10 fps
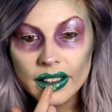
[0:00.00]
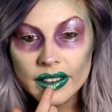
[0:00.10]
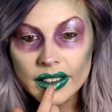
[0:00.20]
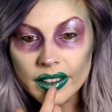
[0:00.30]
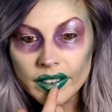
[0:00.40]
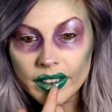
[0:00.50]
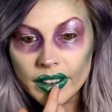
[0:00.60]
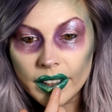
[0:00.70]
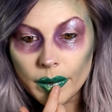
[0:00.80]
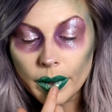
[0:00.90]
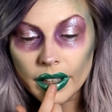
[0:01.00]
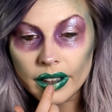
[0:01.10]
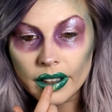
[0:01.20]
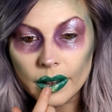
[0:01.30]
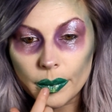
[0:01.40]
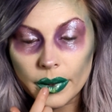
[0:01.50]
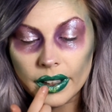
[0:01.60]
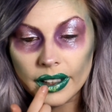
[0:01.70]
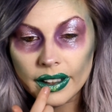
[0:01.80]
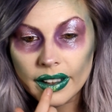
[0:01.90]
see if it'll give me a little
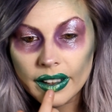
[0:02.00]
more